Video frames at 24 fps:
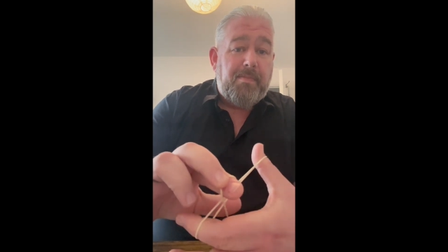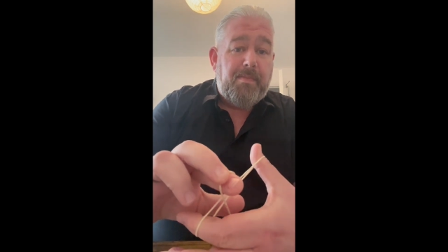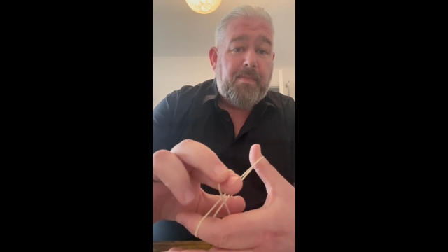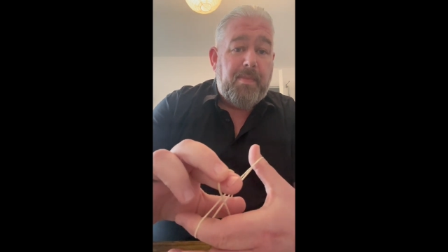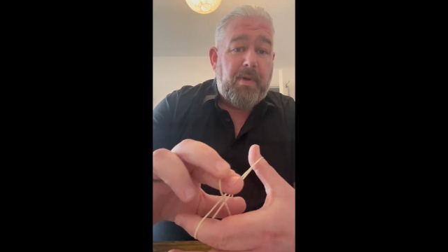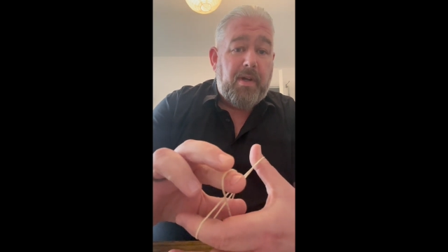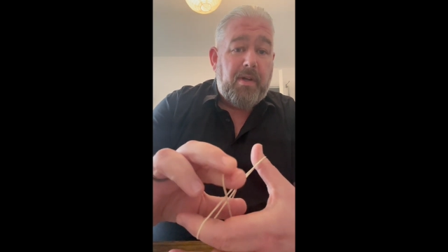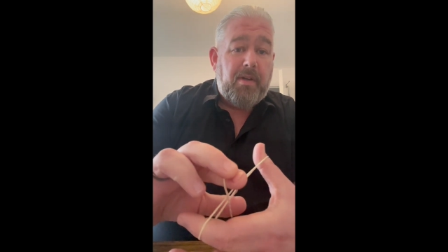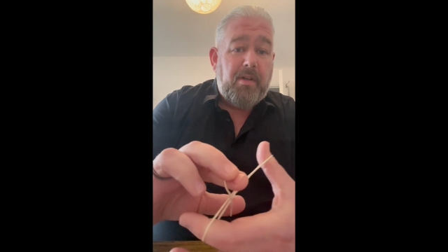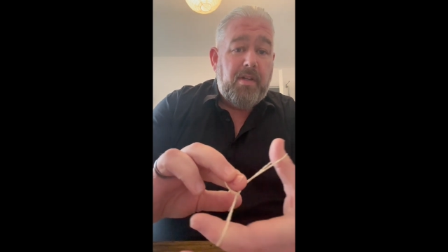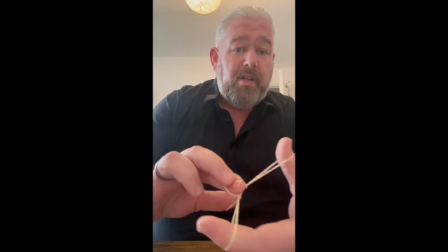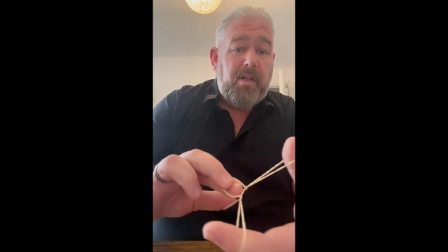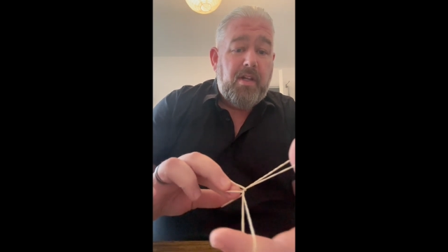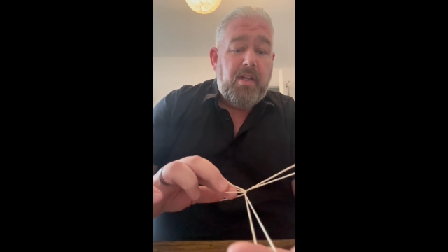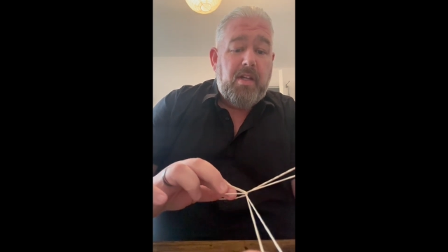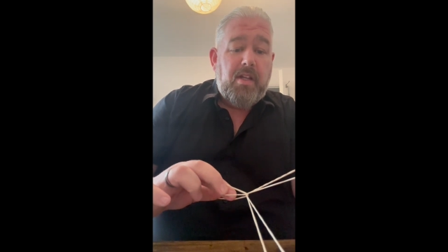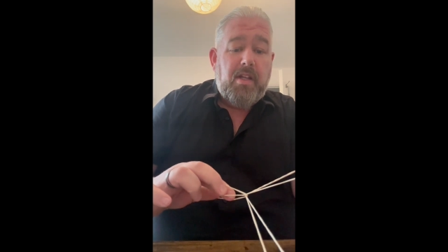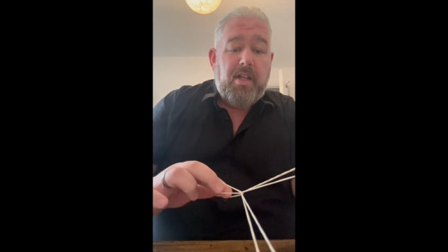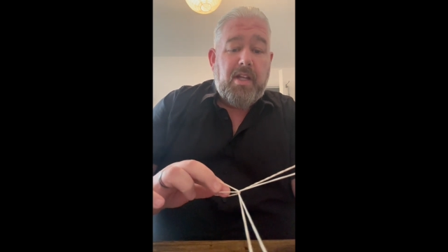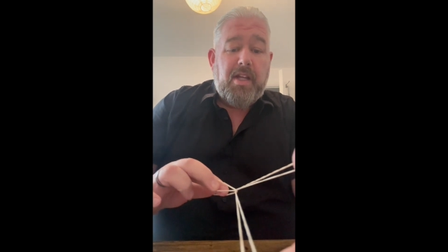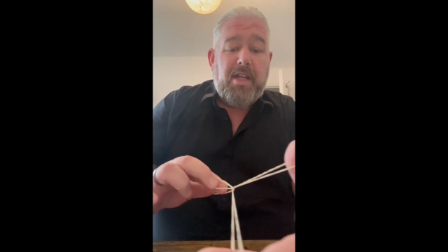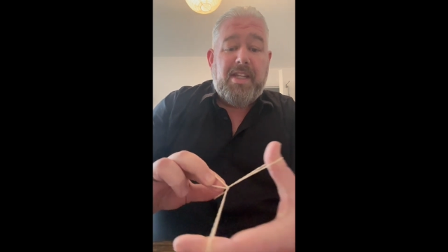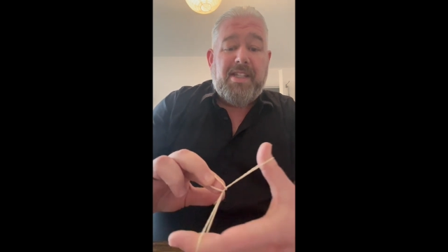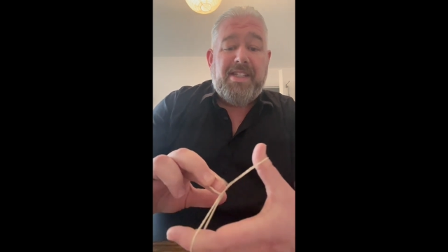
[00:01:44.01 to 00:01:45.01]
but
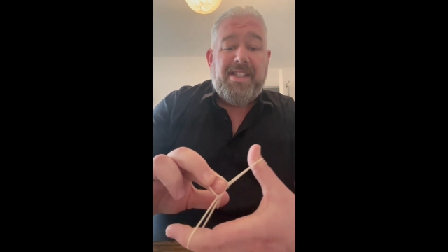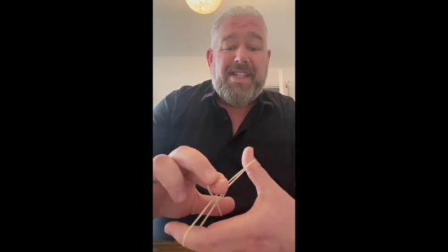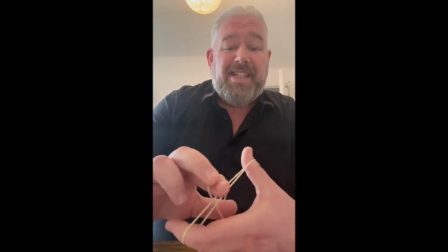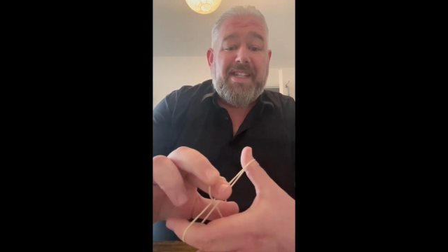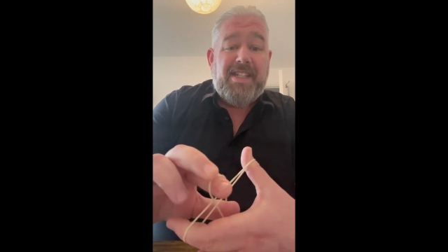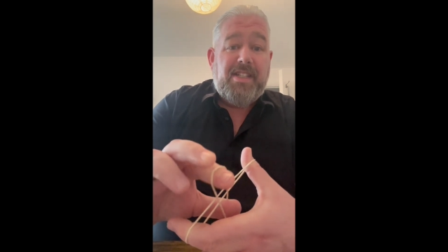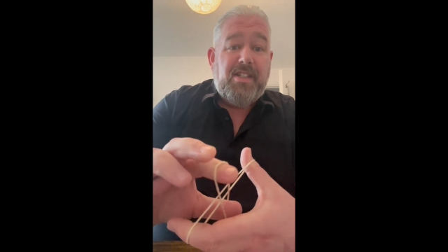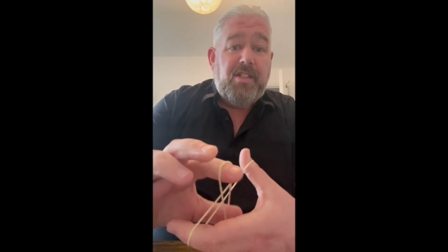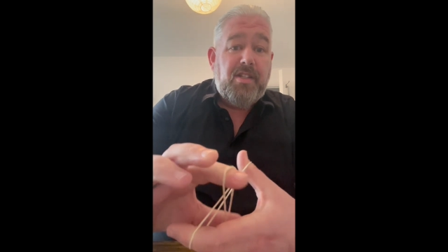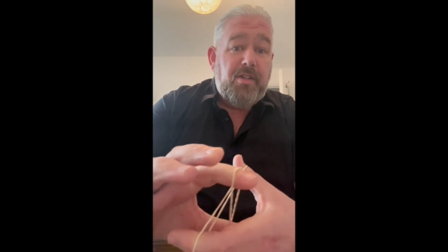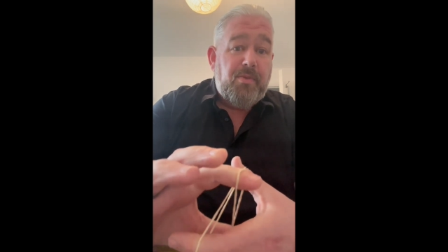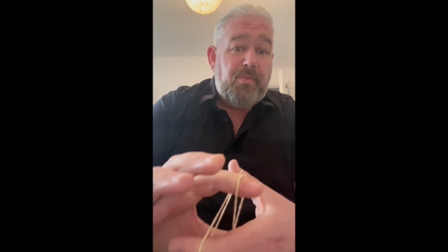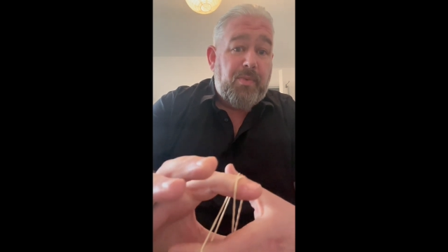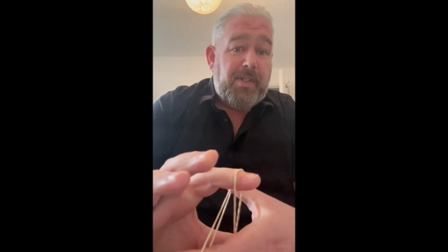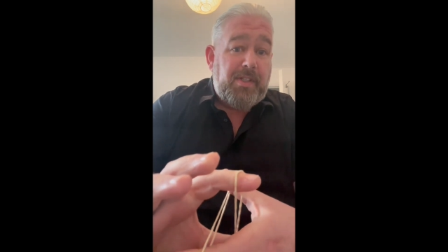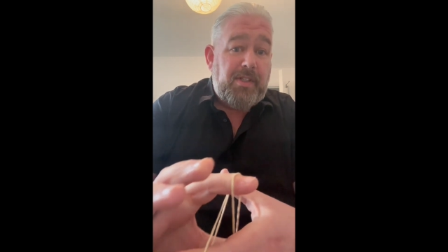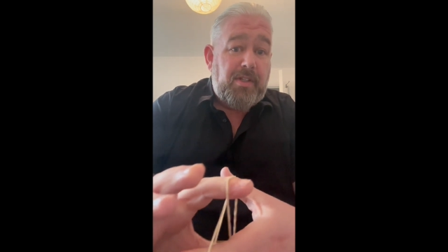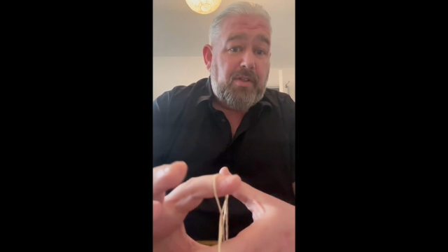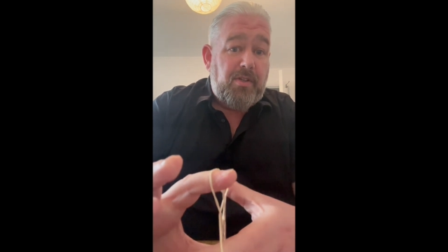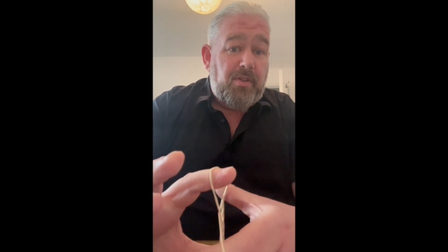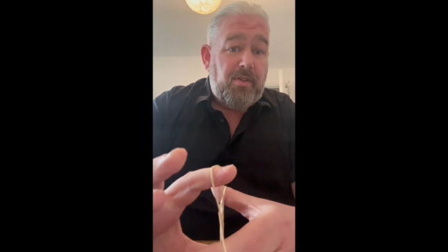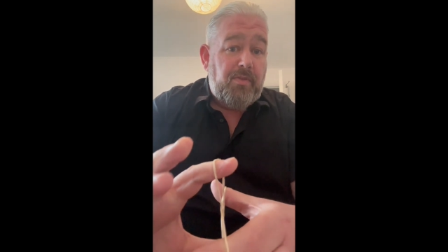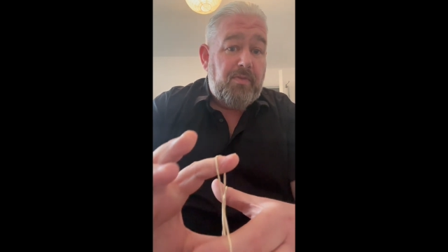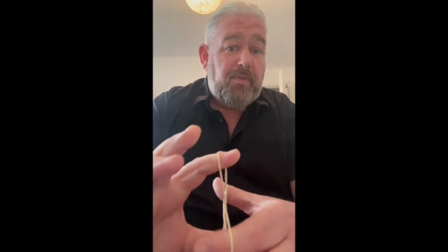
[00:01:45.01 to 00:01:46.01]
it's easier when
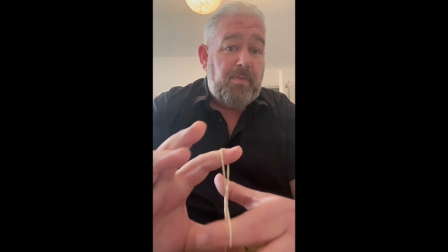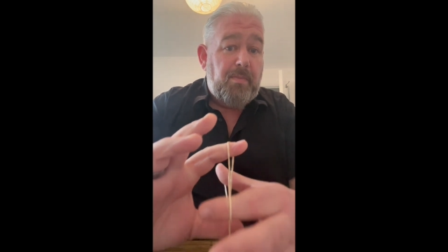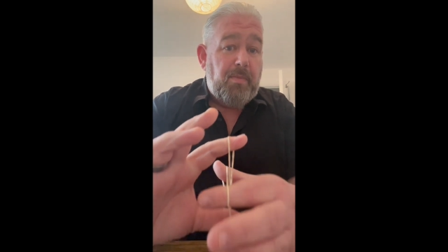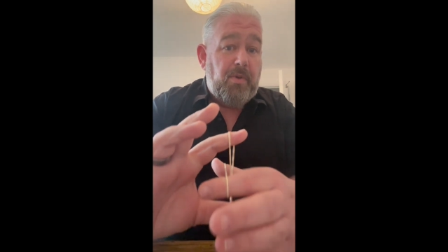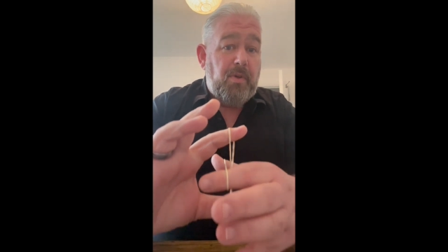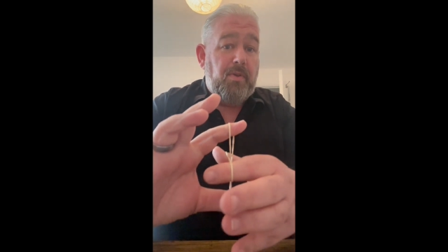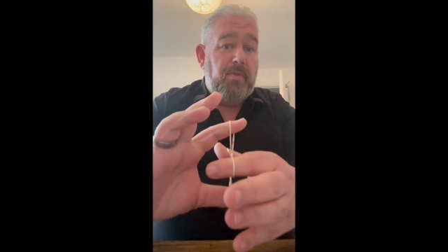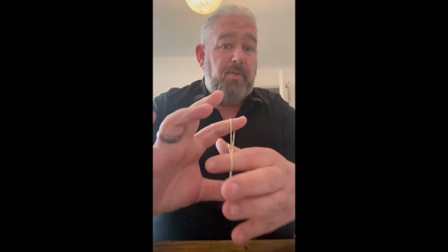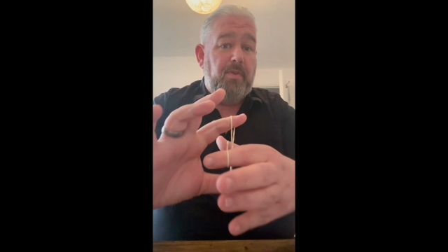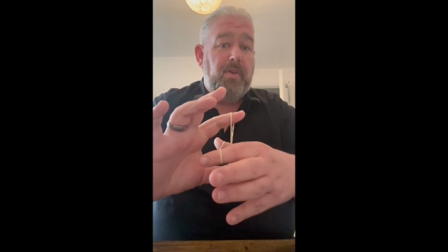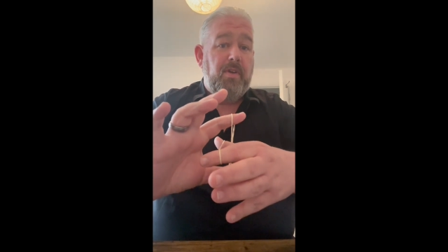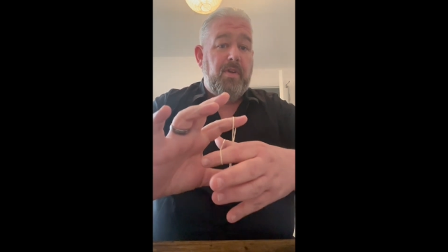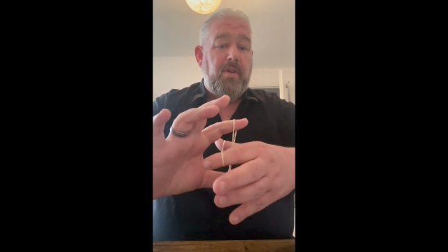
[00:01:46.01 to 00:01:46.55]
you do the move,